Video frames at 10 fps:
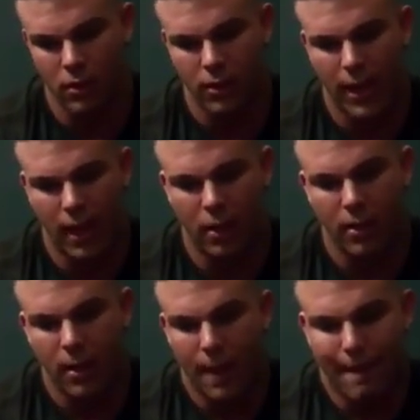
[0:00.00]
yeah.
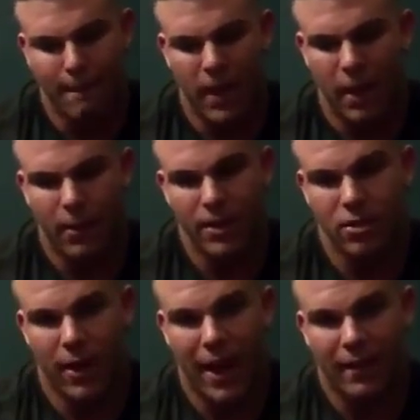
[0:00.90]
But anyway,
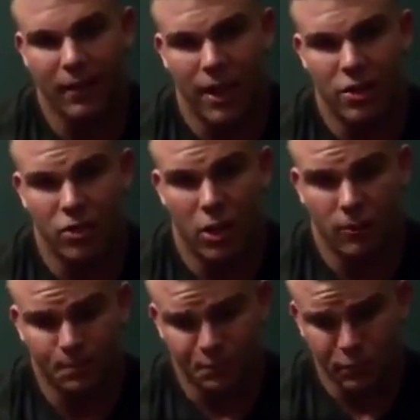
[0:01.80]
so I added the
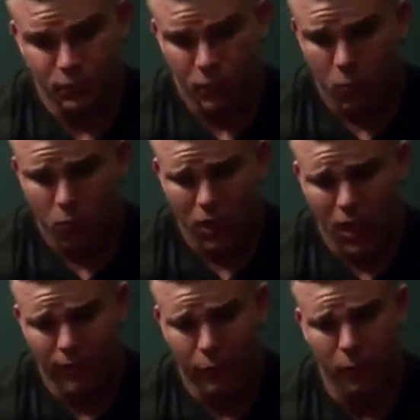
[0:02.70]
letrozole
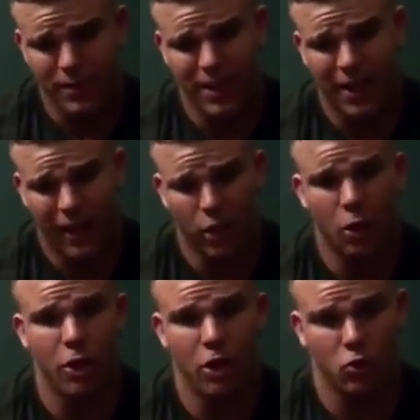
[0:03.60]
4 weeks out at a
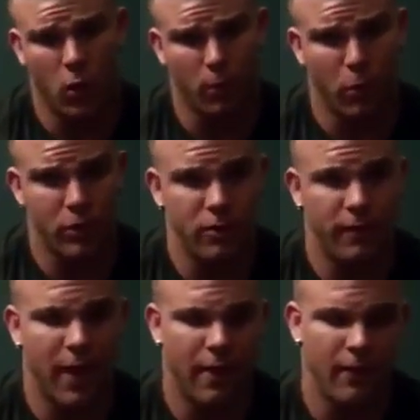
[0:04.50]
low dose,
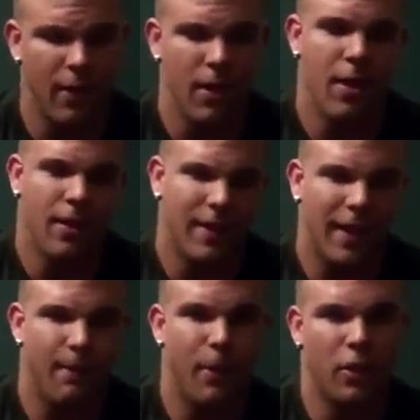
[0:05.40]
1.25.
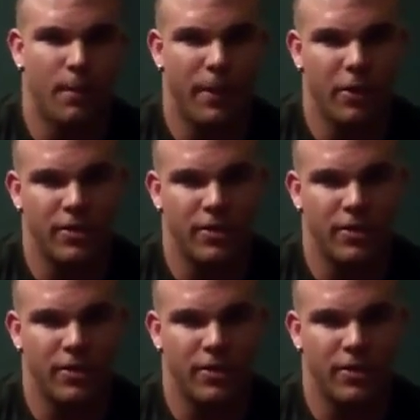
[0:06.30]
Let it build up in your